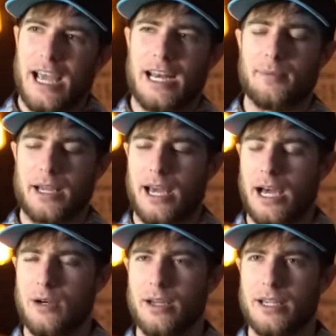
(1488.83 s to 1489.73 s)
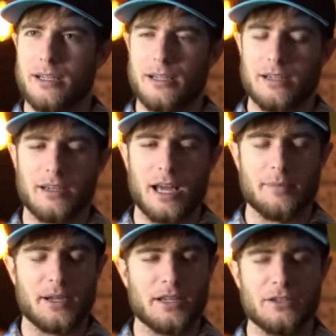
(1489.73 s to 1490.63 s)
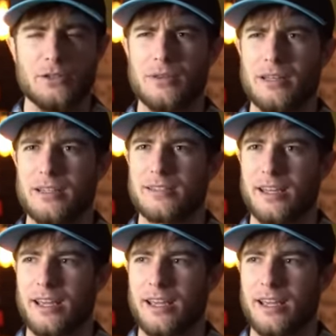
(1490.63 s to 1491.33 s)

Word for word: And I'm like, how am I gonna do this?